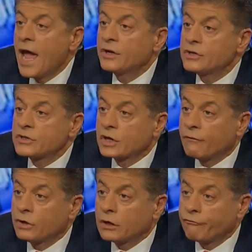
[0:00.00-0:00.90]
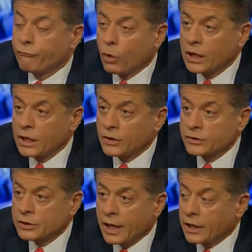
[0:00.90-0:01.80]
and discovered it 40
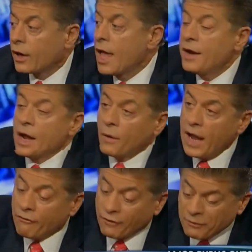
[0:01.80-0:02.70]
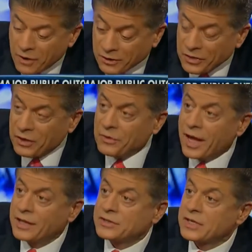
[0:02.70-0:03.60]
years later. Now, everywhere in the
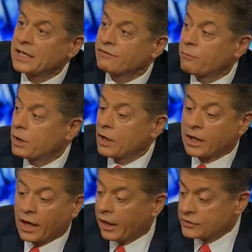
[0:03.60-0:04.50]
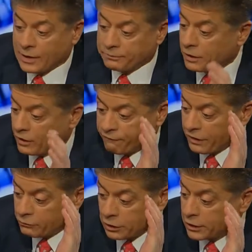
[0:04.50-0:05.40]
United States of America, except in the
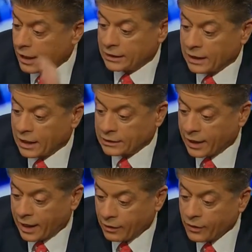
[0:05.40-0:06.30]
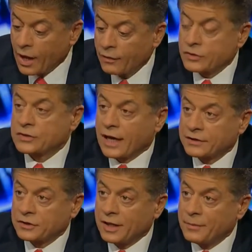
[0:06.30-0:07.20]
federal la-la land, the
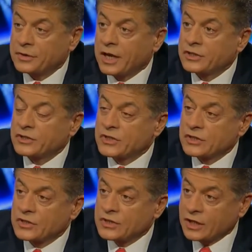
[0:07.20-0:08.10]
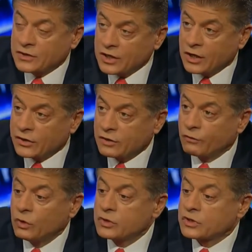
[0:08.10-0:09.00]
statute of limitations is 6 years.
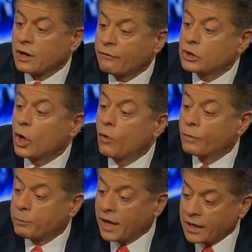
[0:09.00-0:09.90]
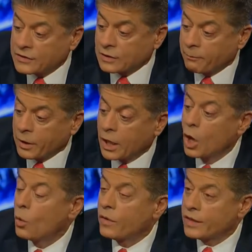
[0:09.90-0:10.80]
If you discovered you overpaid somebody,
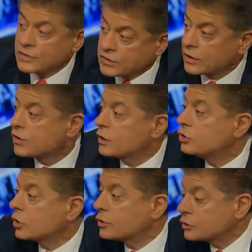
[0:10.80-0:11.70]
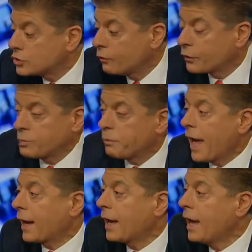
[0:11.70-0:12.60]
within 6 years you can sue for it
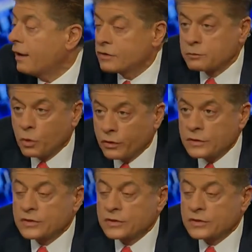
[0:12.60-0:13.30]
back. If it's more than